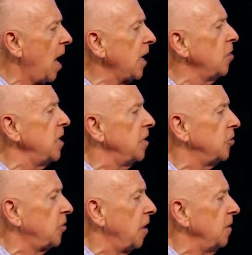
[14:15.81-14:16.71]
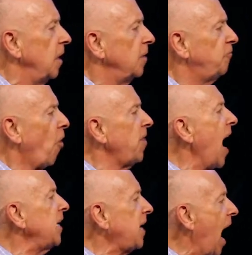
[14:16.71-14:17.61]
My goodness, the, for
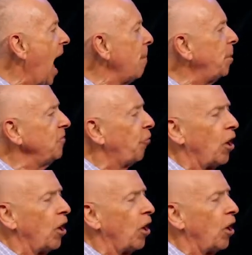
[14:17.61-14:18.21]
that to happen,